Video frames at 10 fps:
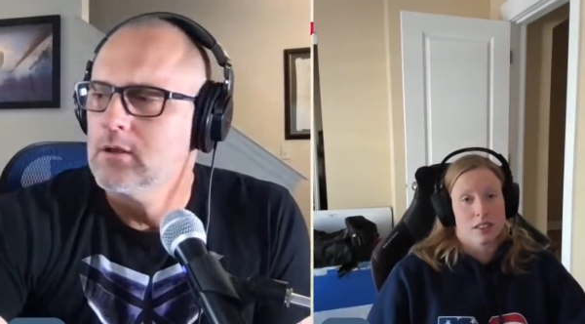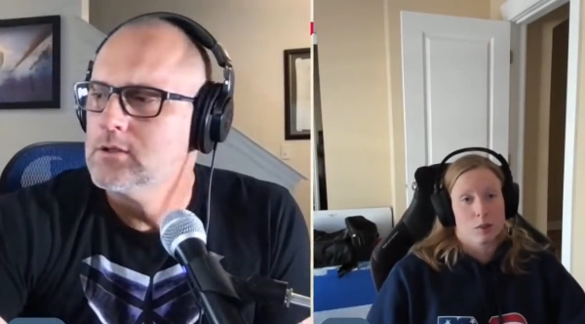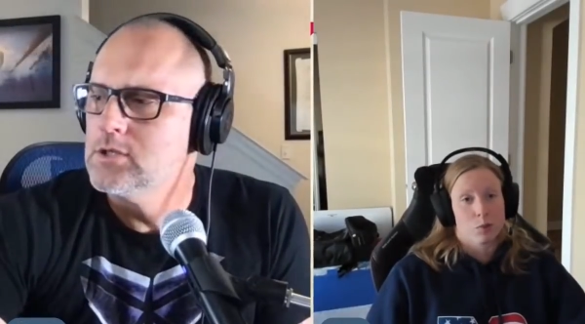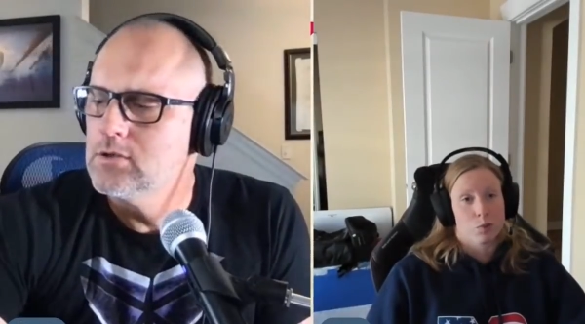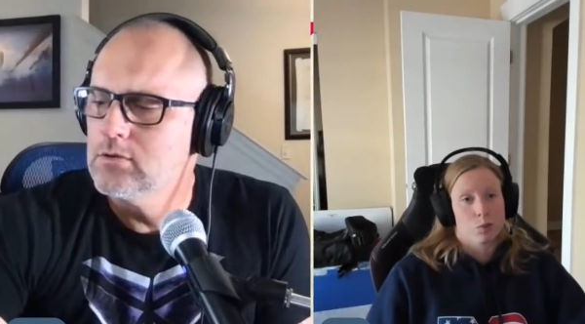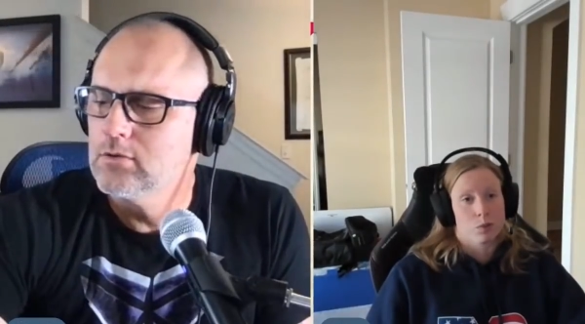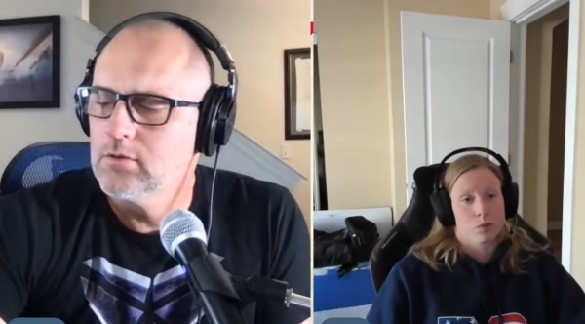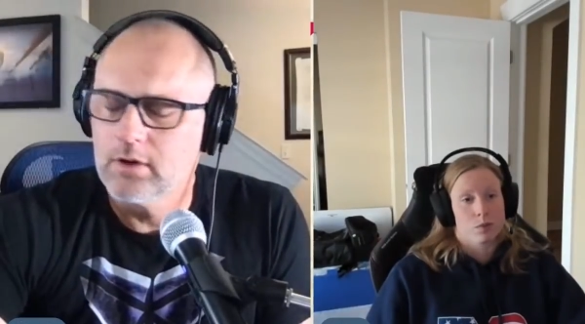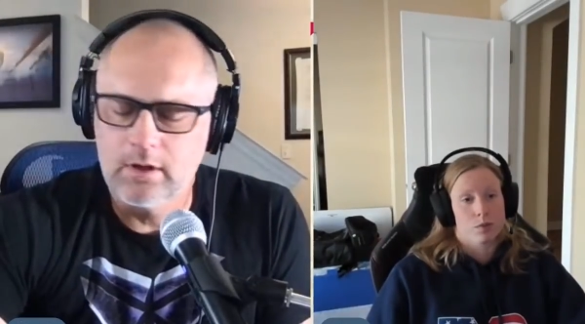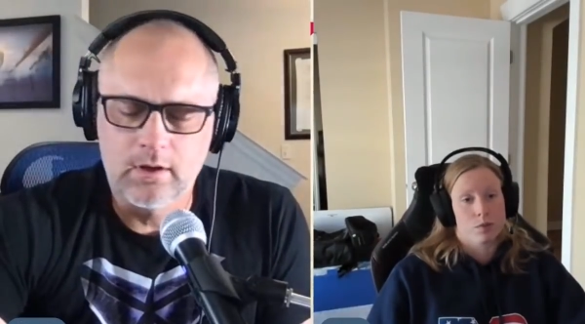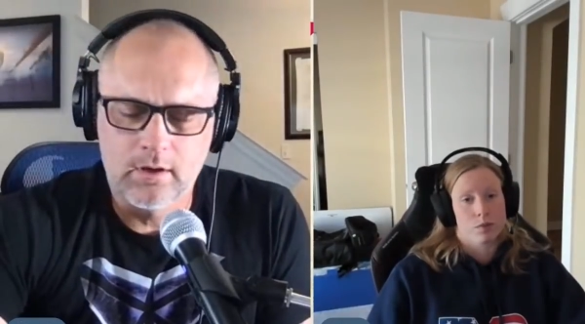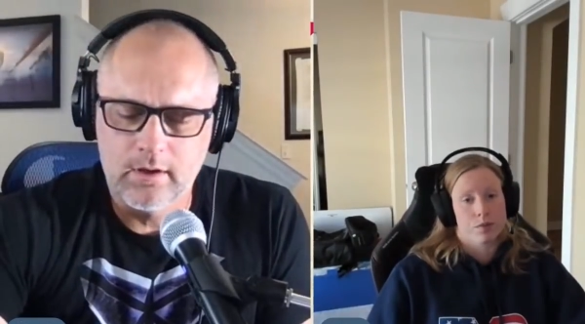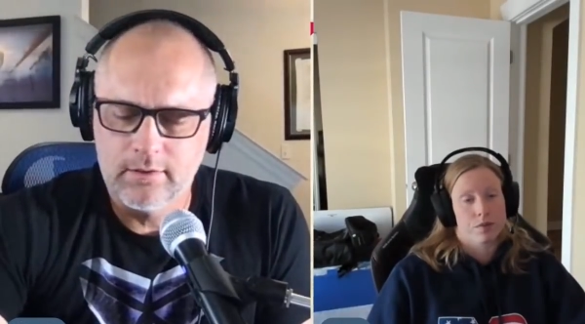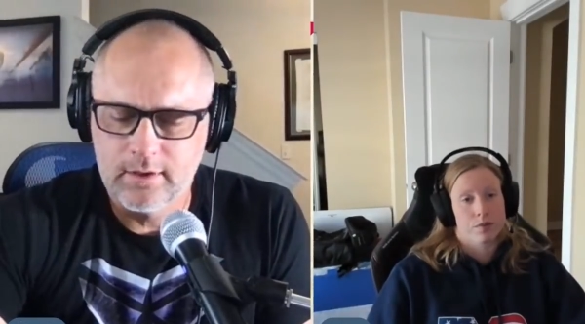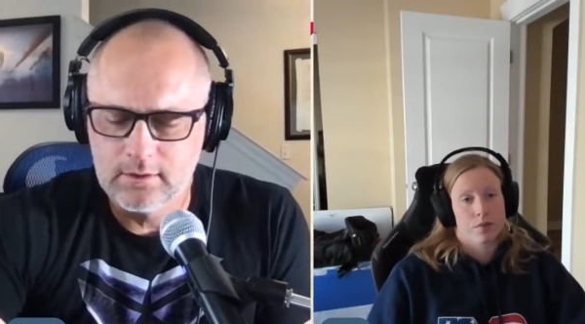Speaker 1: do you?
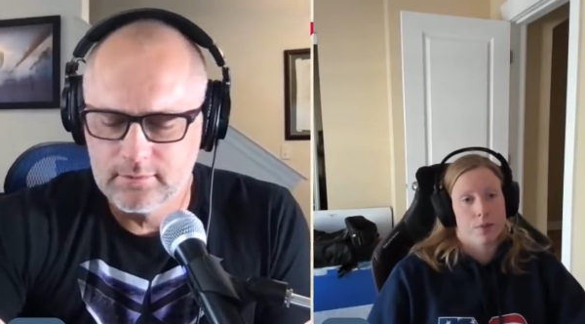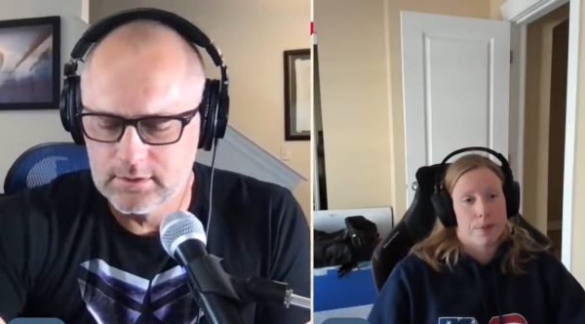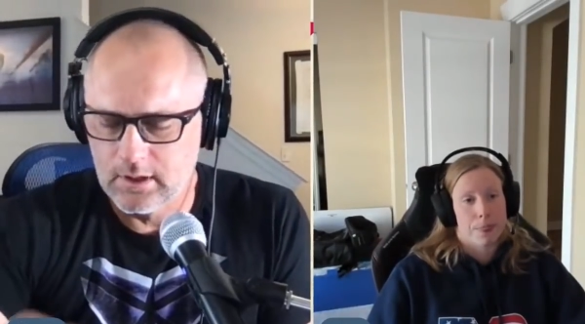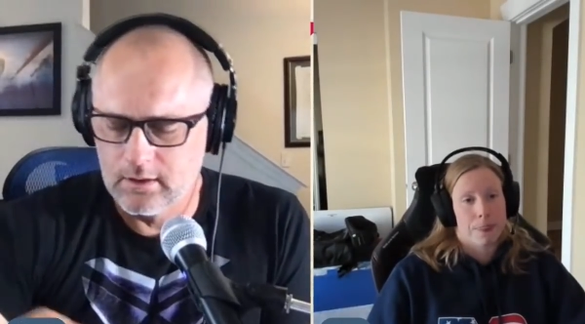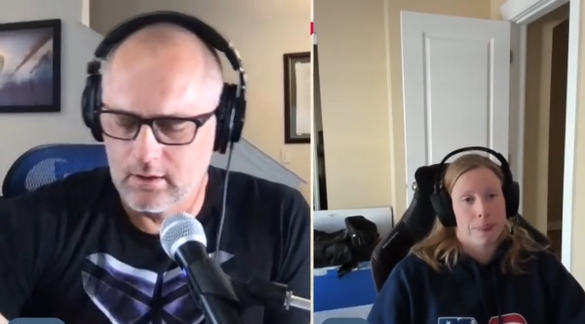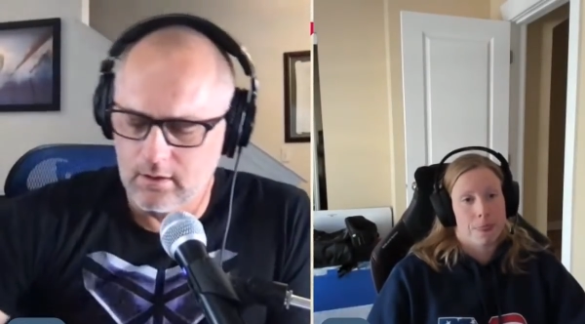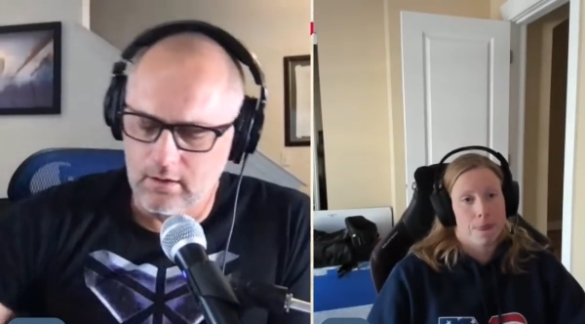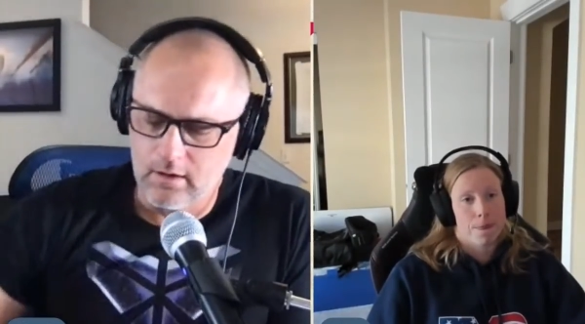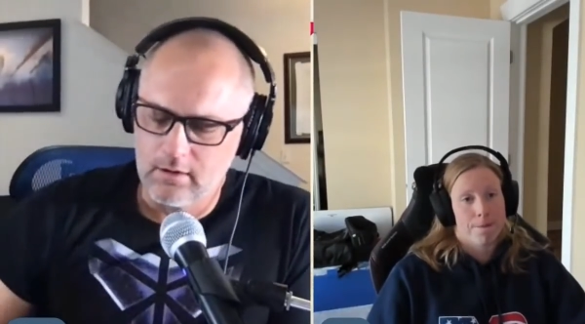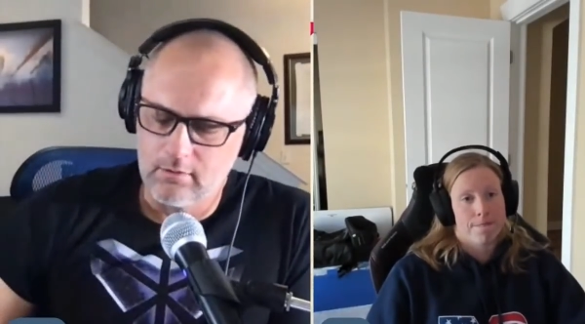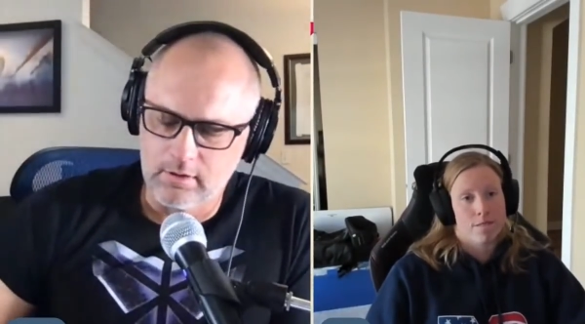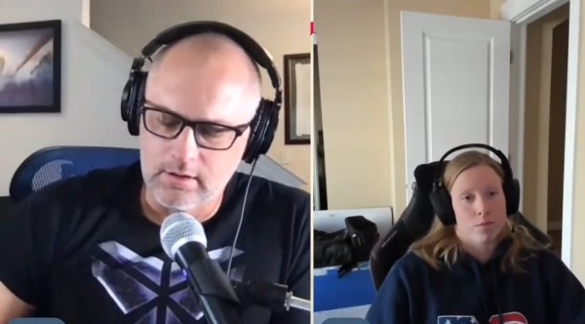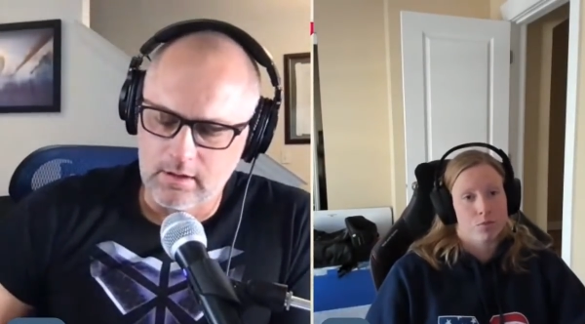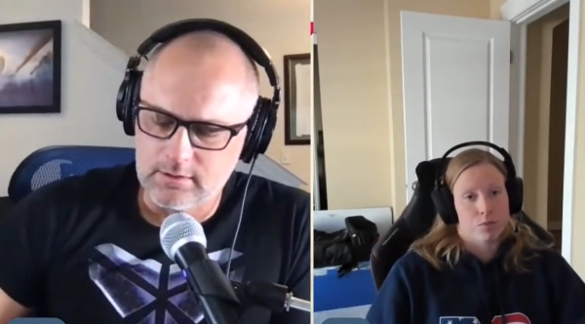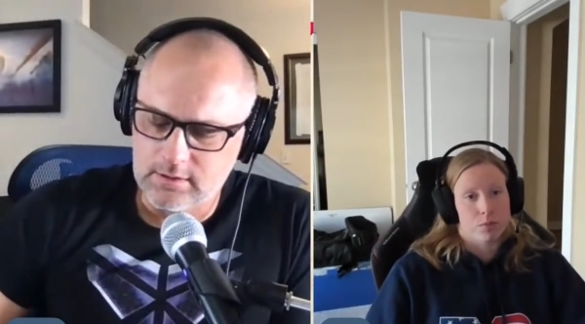And thanks for saying that. I, agree
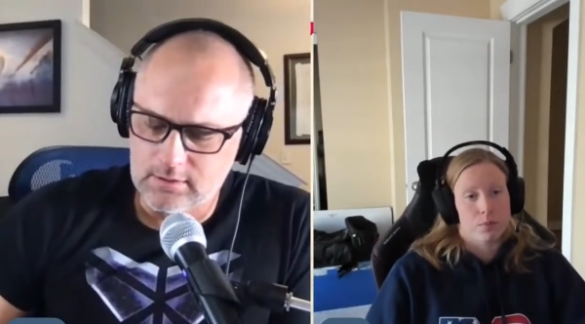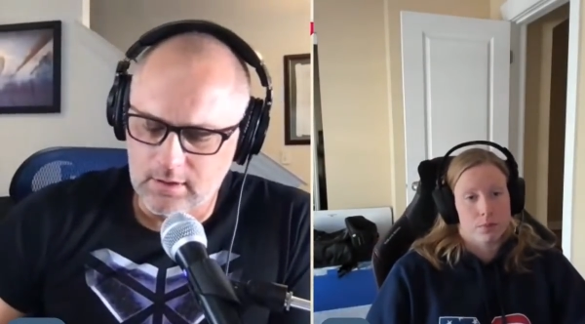in that sense.